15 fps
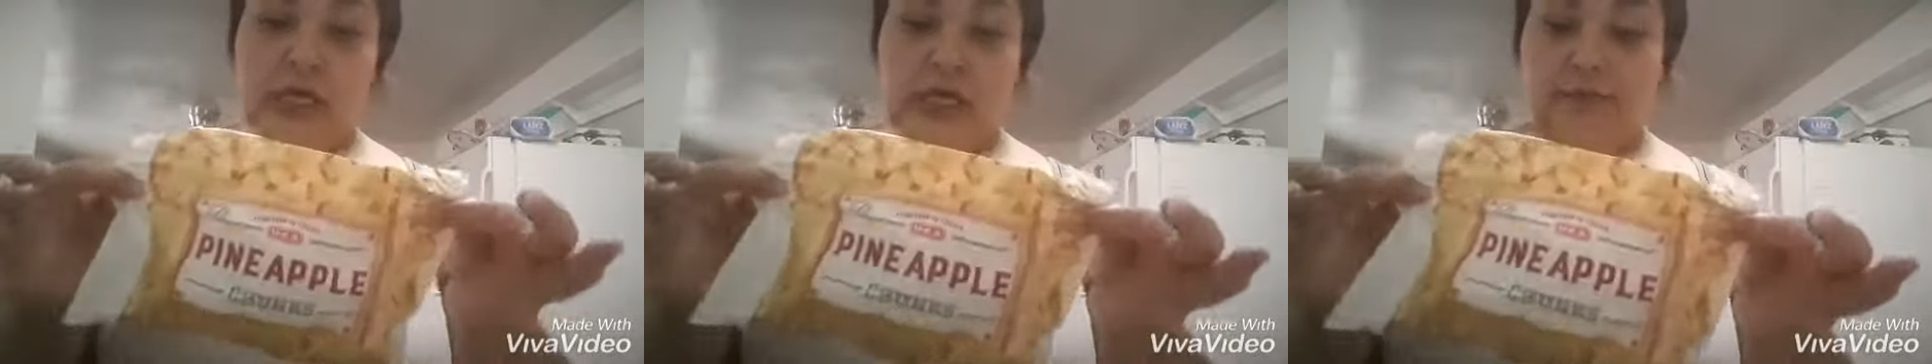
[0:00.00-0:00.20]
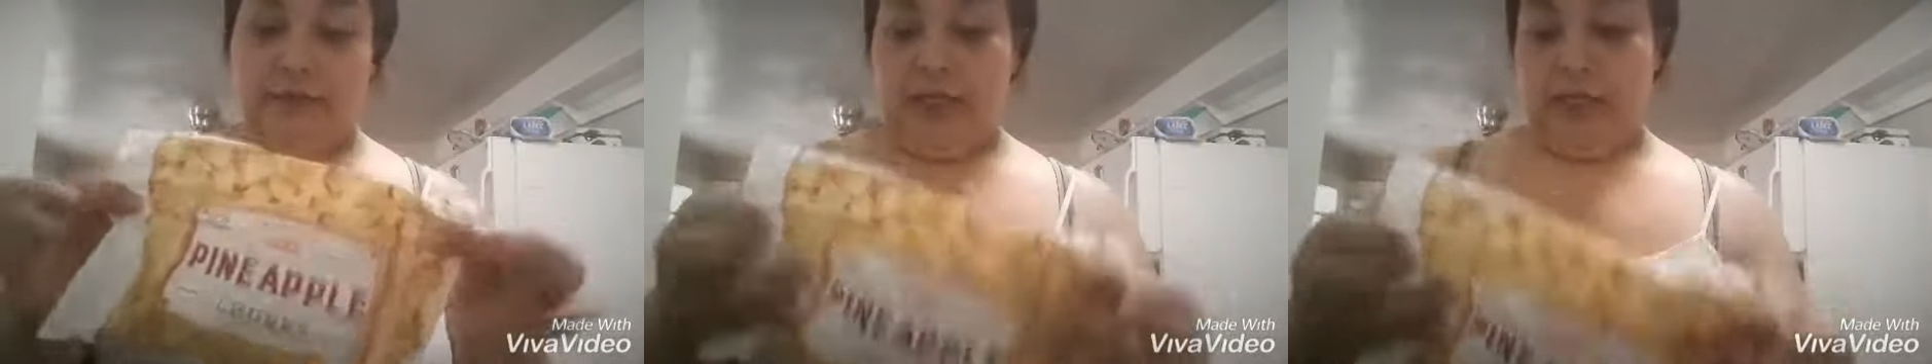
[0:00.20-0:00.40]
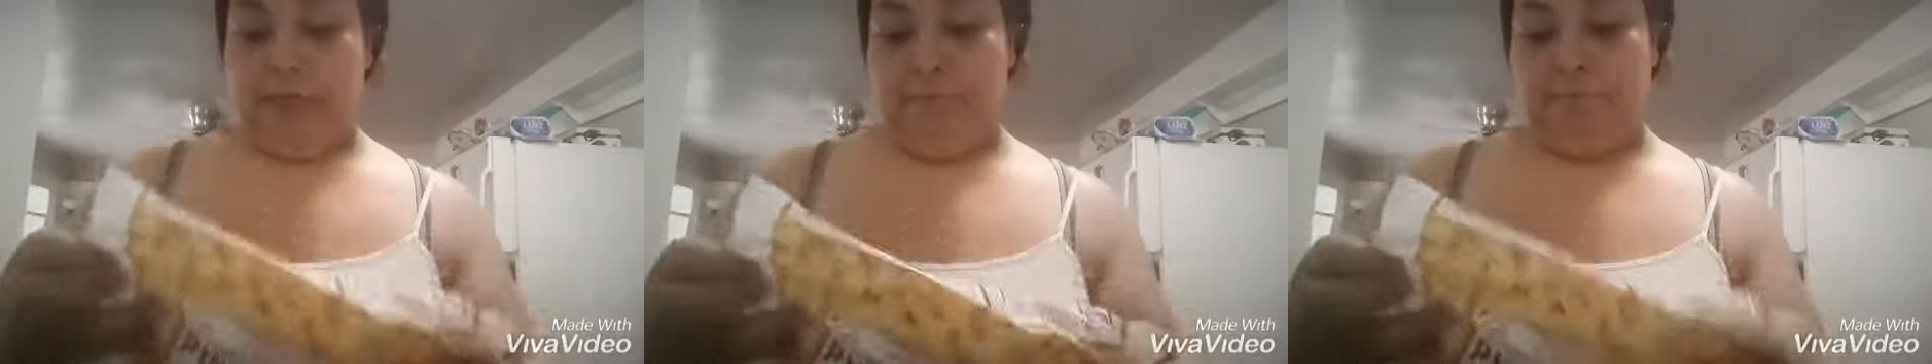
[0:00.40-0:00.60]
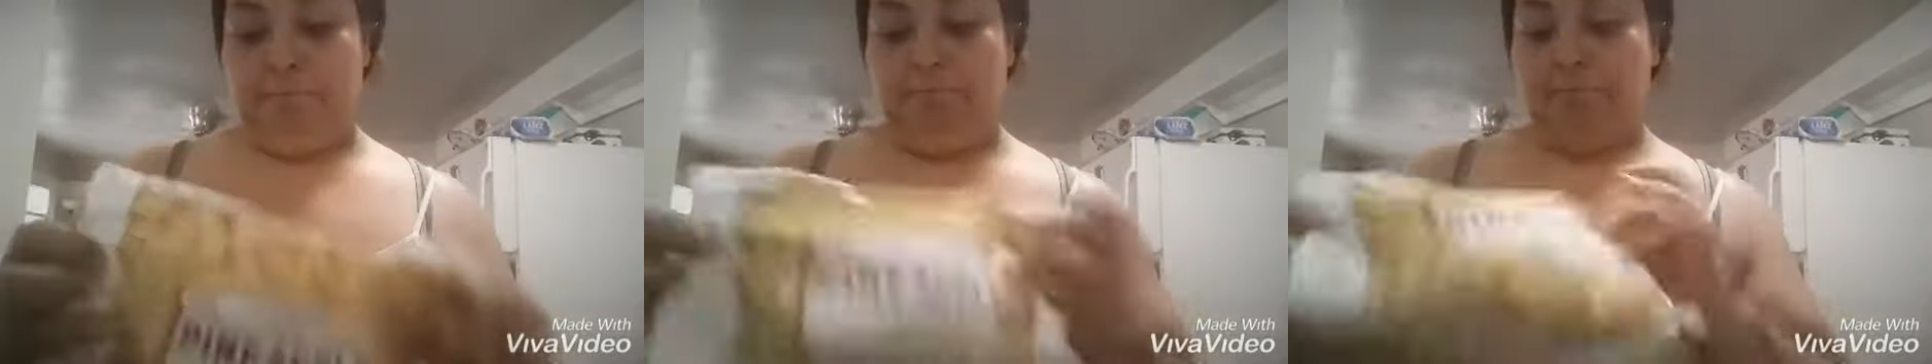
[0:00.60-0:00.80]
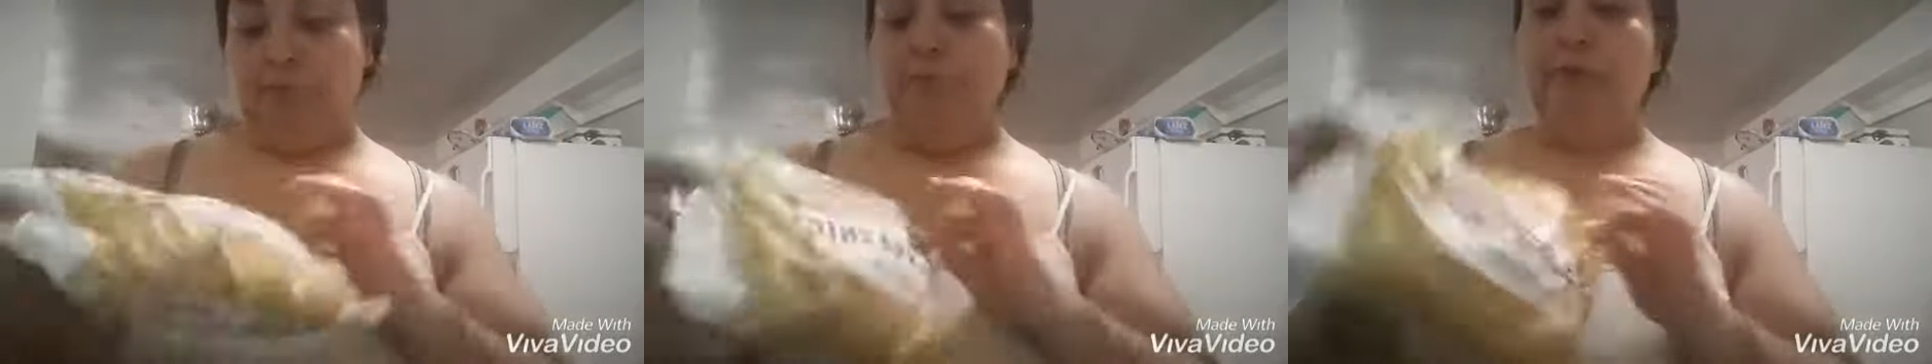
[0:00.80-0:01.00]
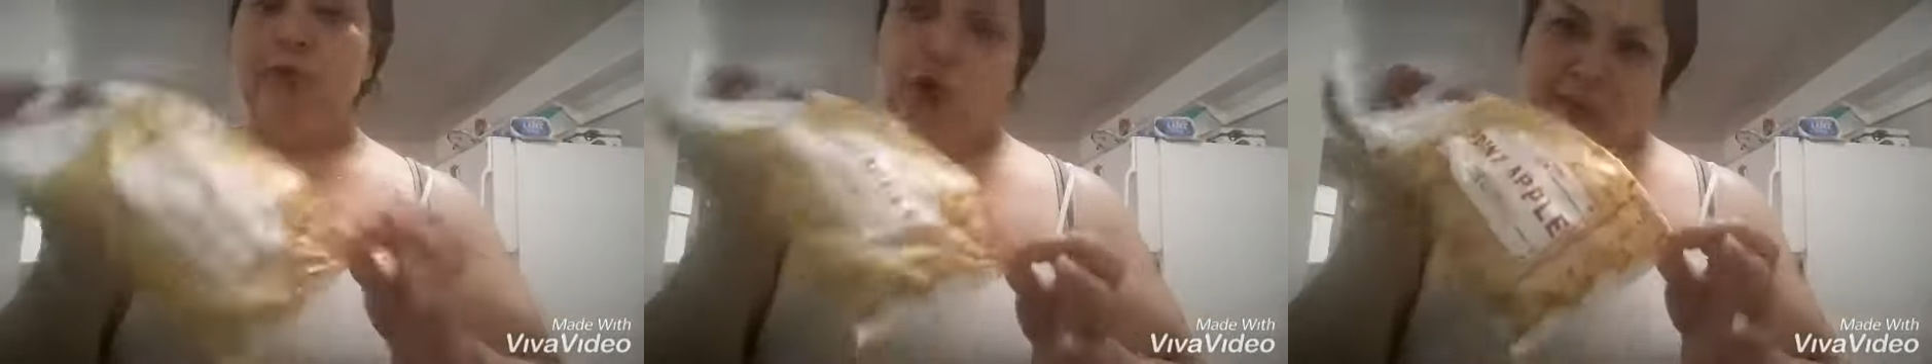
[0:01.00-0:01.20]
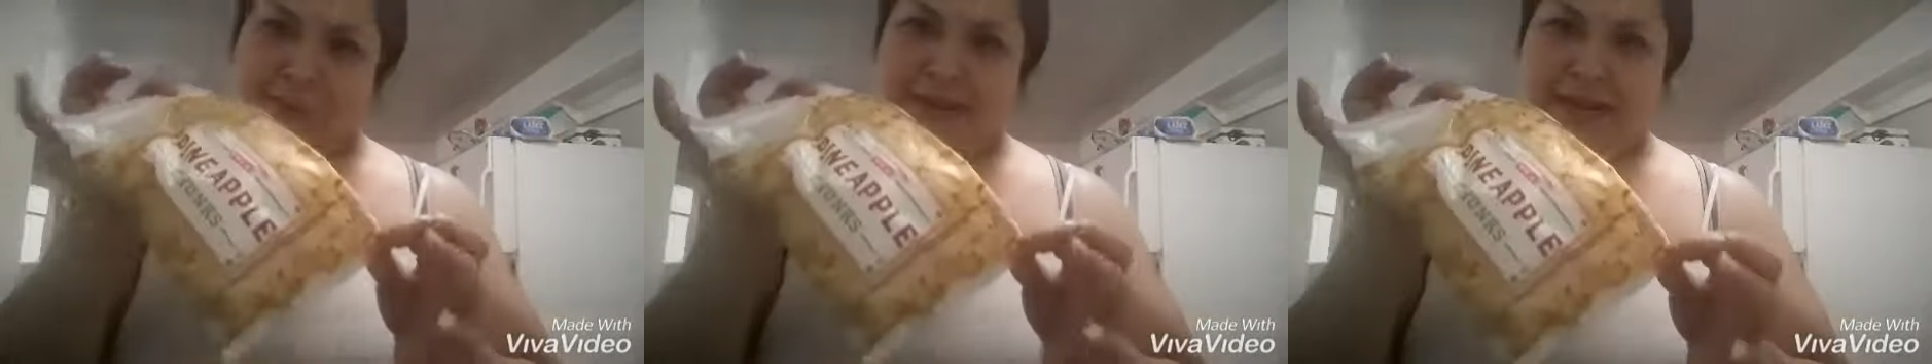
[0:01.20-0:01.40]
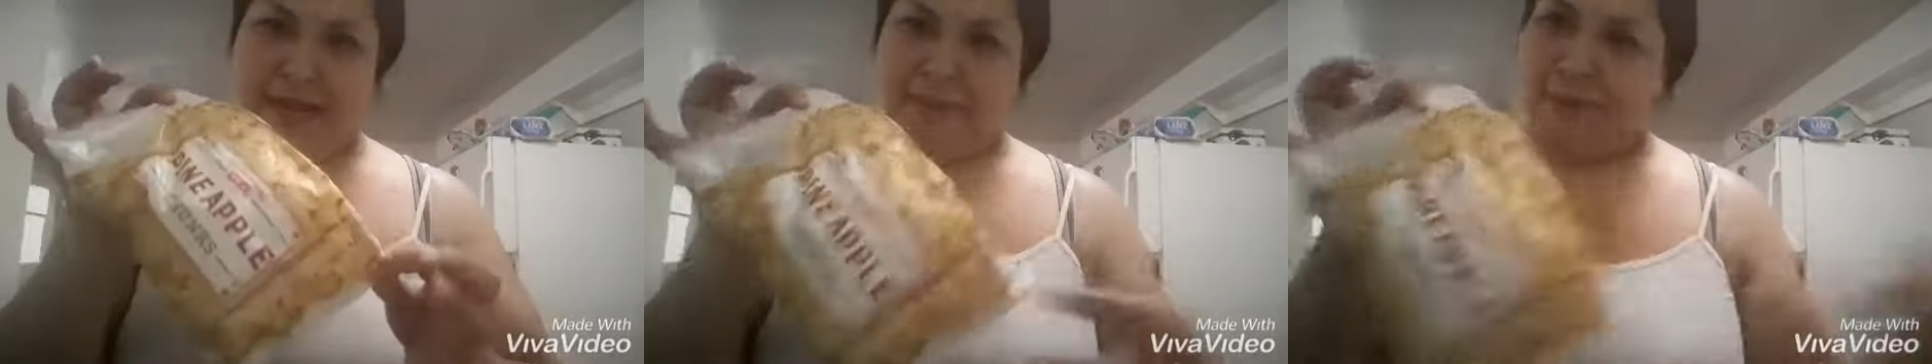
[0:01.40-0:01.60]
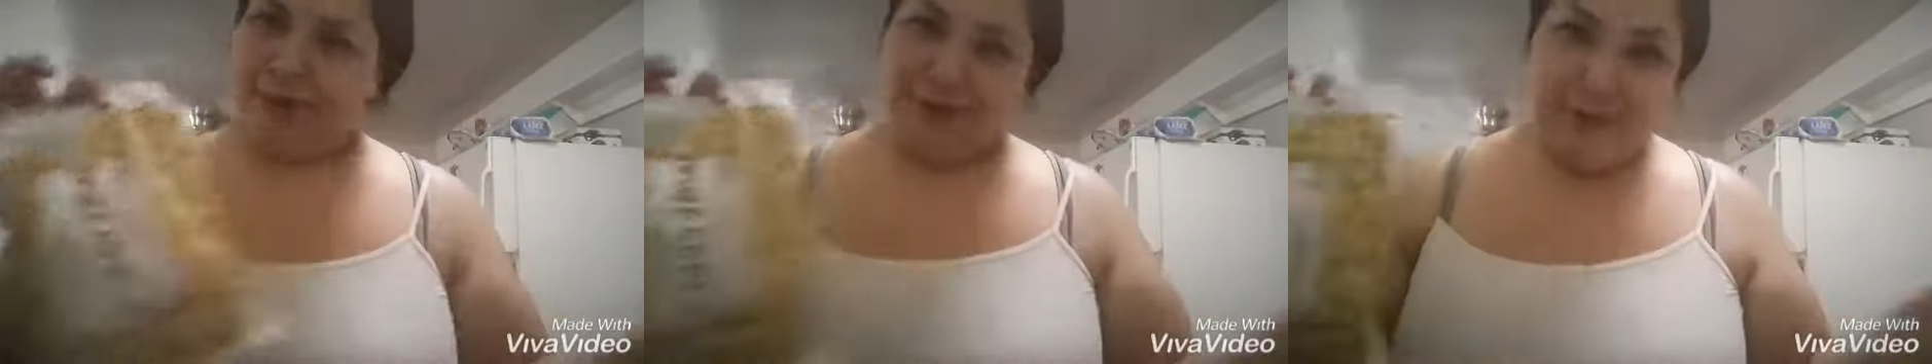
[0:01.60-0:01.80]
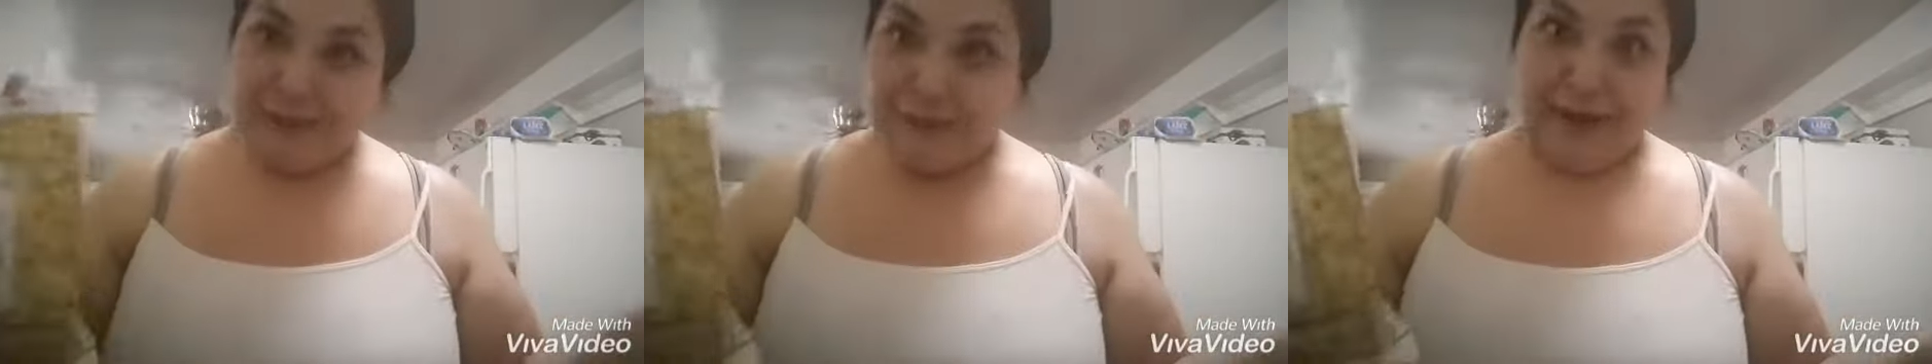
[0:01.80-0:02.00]
I mean, frozen
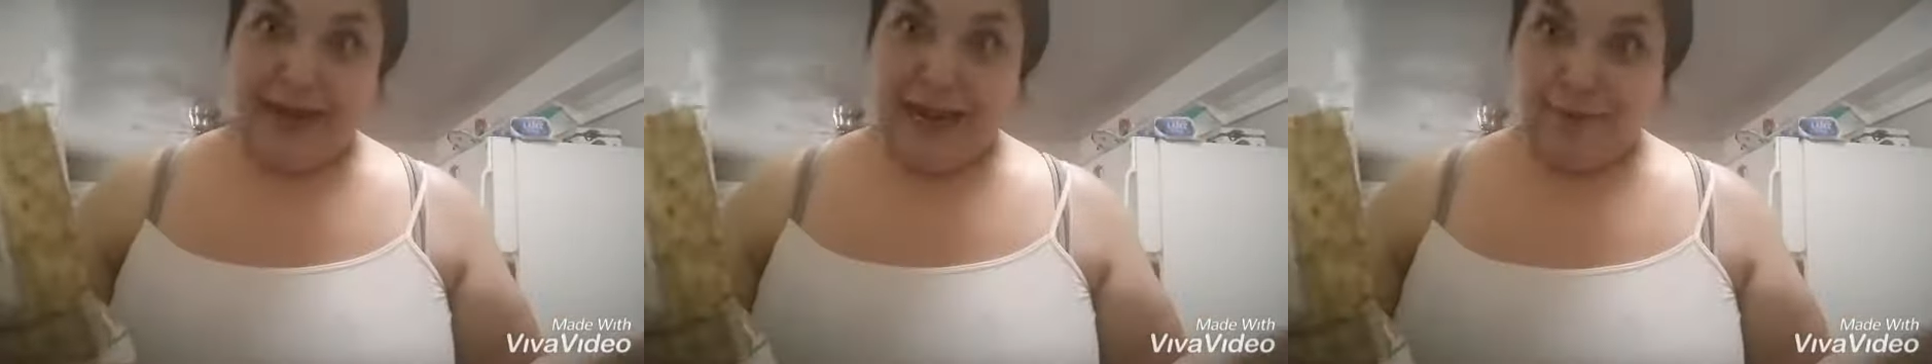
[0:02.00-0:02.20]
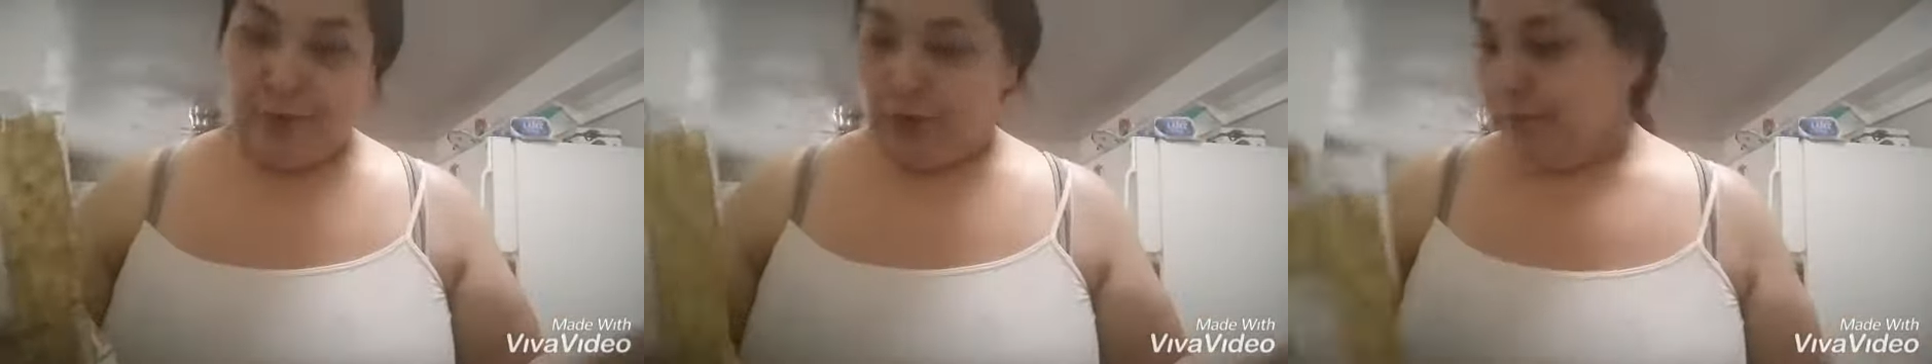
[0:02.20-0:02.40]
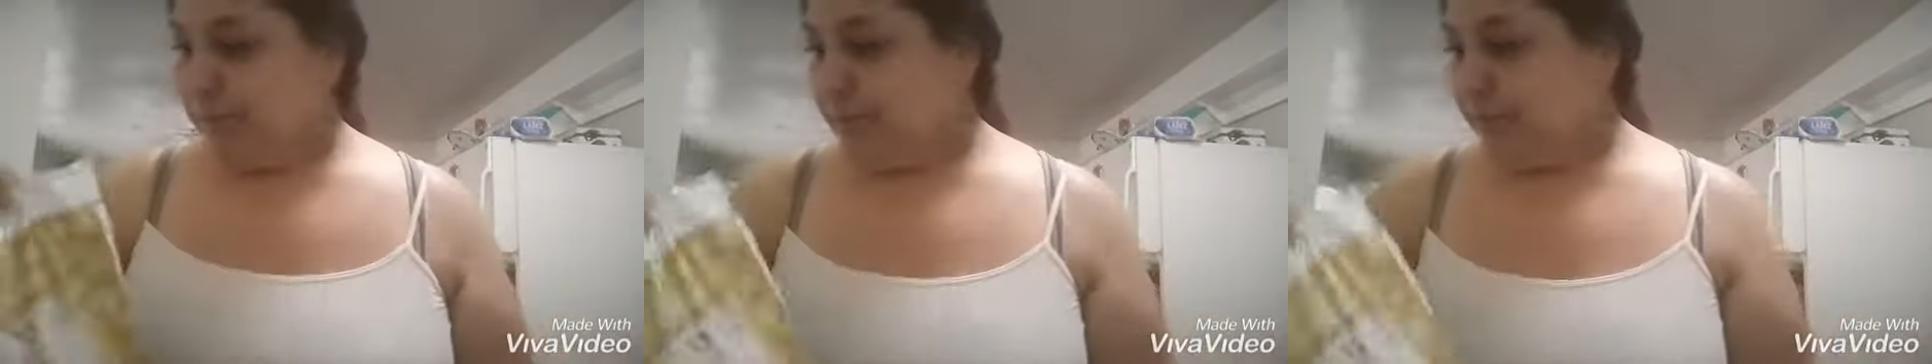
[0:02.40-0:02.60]
pineapple, pineapple.